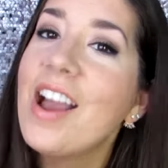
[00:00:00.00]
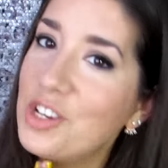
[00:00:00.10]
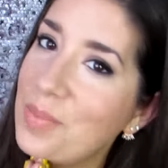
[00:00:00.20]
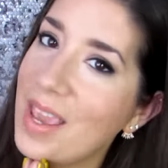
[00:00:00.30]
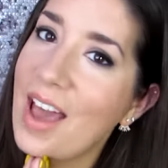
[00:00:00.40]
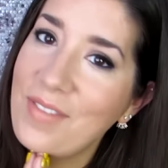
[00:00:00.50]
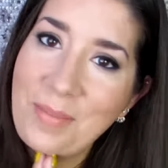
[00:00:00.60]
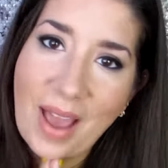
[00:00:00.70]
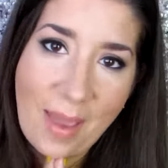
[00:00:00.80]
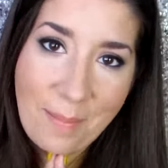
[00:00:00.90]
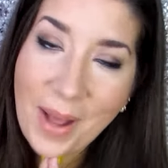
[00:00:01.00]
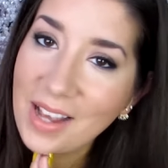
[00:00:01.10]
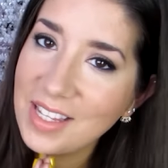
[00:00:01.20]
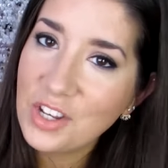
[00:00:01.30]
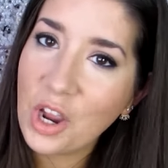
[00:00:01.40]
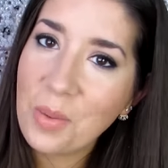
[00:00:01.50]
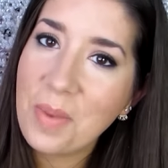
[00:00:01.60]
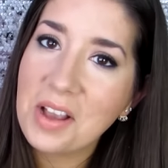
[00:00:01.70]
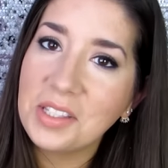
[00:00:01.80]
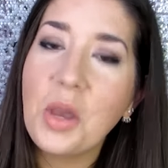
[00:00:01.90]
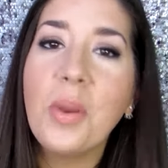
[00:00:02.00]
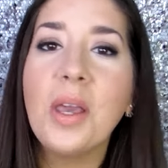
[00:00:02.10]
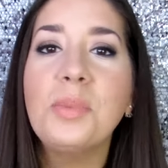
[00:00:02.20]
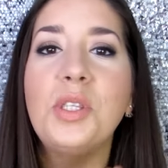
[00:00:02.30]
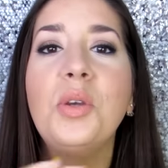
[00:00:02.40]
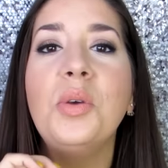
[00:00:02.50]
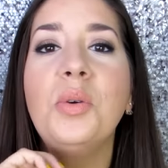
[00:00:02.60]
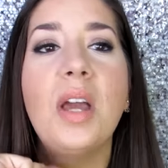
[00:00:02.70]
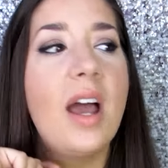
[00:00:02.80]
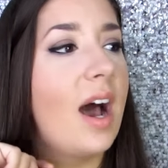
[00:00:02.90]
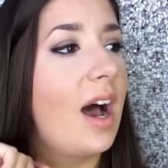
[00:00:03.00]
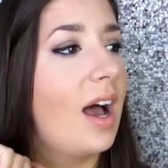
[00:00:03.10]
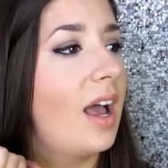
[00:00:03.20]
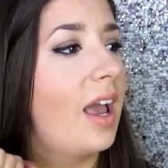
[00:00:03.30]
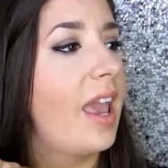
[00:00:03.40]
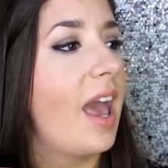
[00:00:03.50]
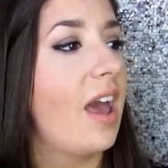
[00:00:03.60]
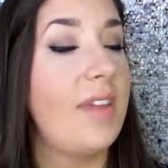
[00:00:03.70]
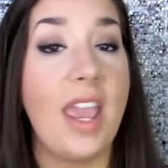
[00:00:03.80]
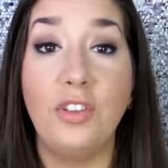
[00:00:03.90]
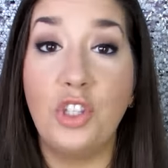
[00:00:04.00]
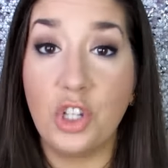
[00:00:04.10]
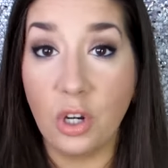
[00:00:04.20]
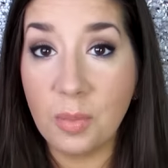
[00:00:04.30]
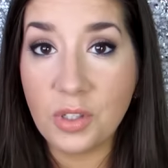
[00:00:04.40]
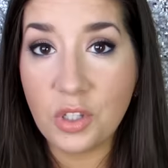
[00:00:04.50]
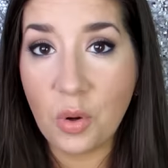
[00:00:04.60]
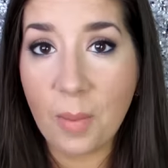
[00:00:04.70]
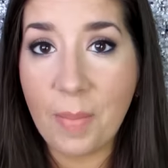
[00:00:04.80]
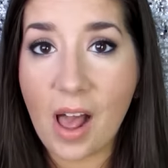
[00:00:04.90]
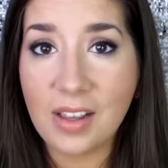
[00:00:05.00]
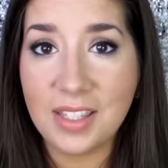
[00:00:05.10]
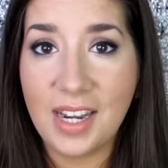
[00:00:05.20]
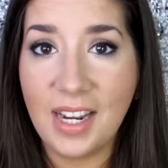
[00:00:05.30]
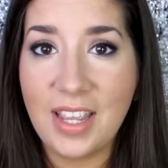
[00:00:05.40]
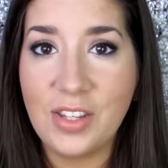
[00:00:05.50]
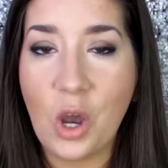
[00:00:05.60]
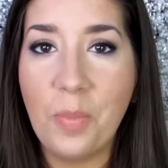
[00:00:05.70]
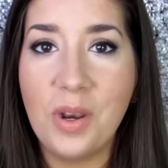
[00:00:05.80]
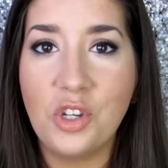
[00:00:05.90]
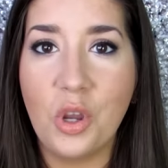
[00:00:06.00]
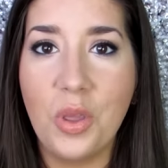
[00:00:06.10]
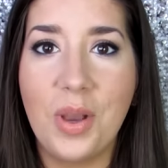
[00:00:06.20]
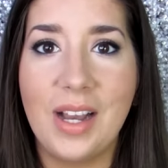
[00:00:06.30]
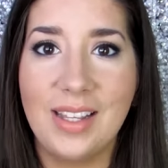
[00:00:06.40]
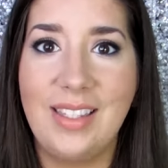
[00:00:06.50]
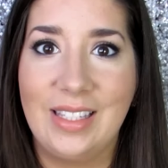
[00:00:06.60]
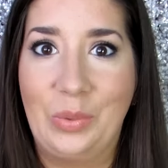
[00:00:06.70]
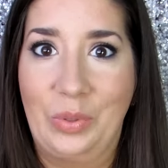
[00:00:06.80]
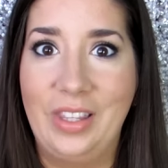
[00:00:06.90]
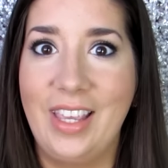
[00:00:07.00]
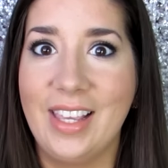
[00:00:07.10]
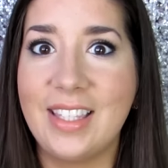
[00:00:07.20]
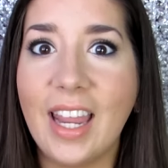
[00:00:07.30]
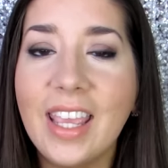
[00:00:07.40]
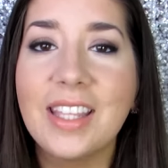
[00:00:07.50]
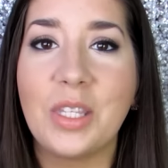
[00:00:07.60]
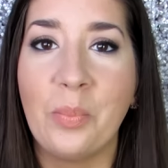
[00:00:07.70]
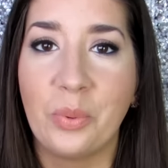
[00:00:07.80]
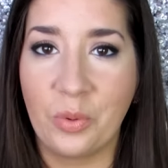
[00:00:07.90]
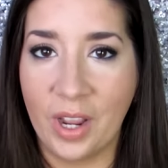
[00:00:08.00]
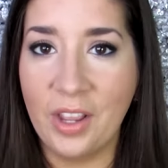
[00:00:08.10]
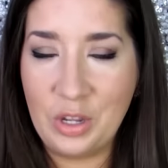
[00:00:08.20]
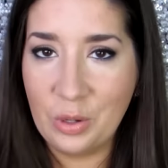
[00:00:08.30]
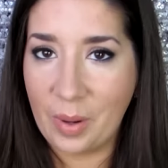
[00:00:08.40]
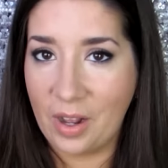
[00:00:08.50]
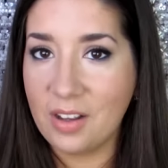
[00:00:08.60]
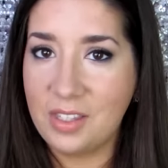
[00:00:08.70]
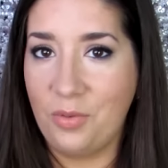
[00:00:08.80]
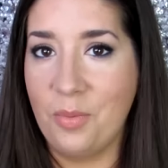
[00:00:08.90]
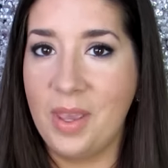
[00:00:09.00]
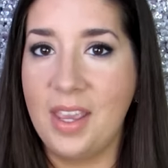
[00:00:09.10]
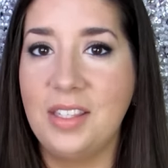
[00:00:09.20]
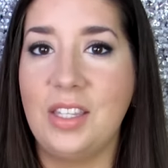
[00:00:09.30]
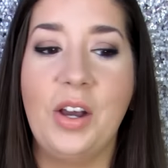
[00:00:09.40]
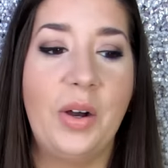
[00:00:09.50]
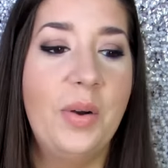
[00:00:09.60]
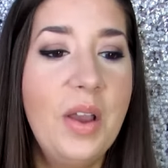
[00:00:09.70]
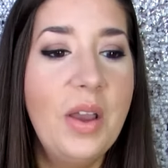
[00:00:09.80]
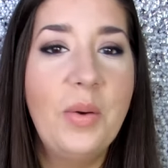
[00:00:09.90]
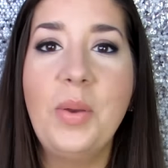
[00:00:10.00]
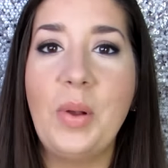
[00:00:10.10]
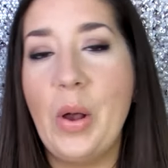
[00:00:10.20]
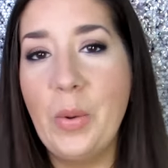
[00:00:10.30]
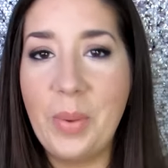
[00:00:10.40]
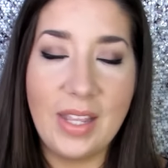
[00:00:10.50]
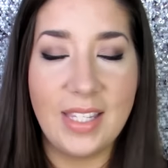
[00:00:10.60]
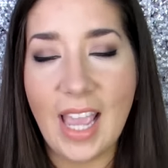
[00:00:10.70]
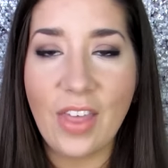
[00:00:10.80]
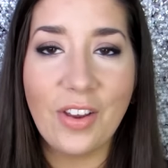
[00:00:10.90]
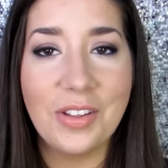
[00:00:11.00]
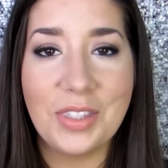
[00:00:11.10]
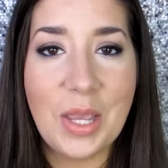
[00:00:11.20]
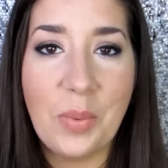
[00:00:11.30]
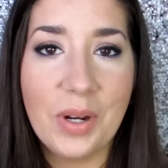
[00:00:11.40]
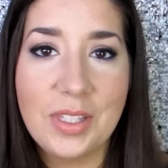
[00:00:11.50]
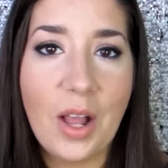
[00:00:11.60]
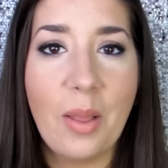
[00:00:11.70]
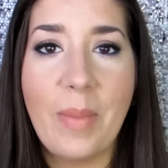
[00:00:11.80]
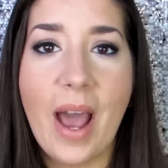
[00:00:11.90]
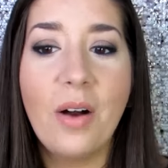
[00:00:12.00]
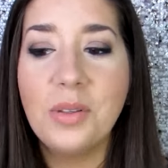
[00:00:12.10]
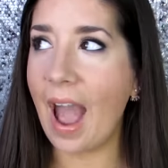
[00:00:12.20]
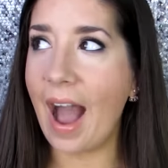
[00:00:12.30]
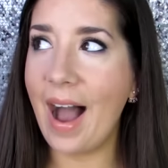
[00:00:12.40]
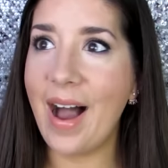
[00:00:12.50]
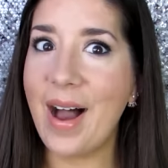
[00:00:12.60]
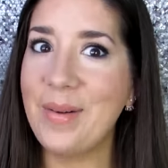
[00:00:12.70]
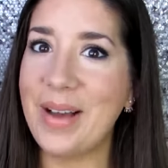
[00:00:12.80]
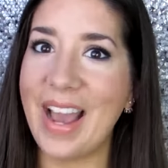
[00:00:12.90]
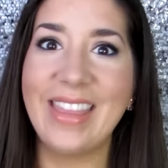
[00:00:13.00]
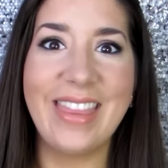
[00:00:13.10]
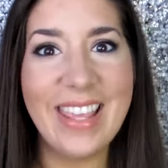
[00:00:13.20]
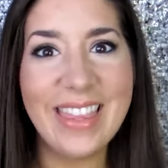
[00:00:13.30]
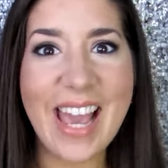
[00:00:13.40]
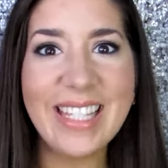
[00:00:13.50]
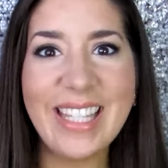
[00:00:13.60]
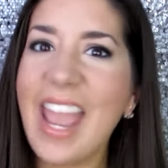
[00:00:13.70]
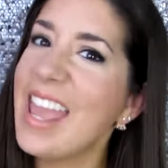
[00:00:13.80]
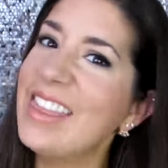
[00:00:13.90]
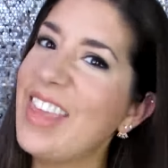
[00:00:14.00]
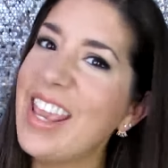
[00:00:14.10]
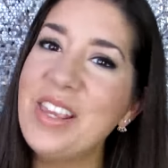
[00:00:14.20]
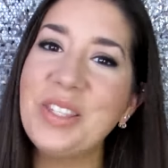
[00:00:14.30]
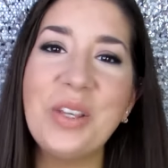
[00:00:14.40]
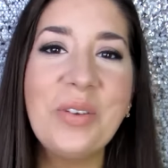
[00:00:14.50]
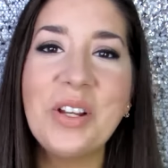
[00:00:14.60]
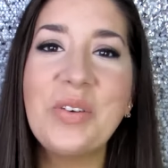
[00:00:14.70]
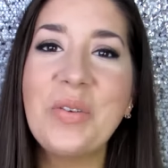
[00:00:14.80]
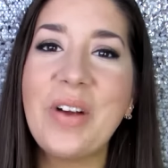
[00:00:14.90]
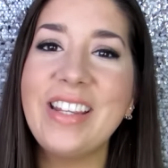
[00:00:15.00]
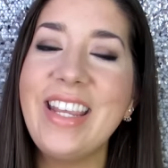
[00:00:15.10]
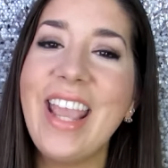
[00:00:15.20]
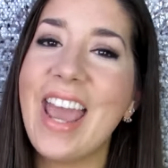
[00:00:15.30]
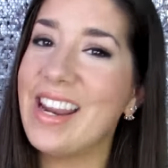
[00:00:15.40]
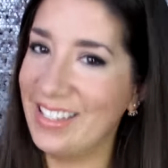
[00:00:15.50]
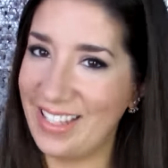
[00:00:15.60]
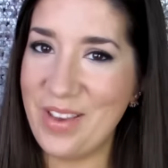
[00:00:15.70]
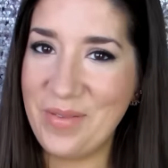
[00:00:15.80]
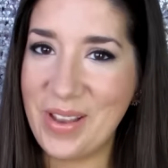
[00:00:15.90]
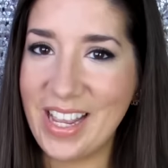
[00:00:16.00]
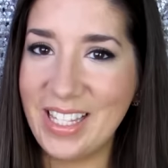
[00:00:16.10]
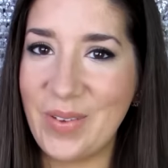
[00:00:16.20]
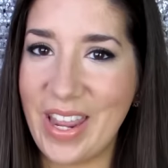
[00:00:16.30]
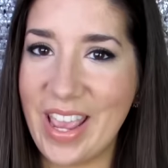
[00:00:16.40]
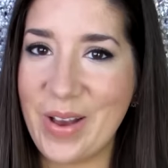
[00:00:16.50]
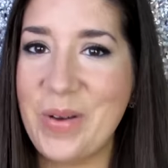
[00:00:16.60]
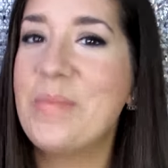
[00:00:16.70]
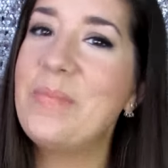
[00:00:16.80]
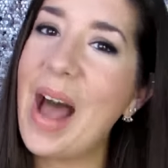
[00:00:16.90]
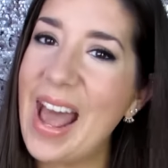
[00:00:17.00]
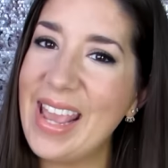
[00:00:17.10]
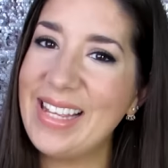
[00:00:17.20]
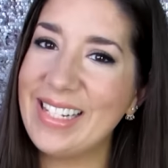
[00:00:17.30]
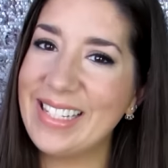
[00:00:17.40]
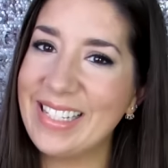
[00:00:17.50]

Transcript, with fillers: I should be having my BoxyCharm box going up soon. I have a Dermastore box that I need to open and show you guys. It's really exciting. It's a brand new box for me, so we will open it together and see what it's all about. Um, I think that's it. Thank you so much for watching, and I'll see you in my next video. Bye!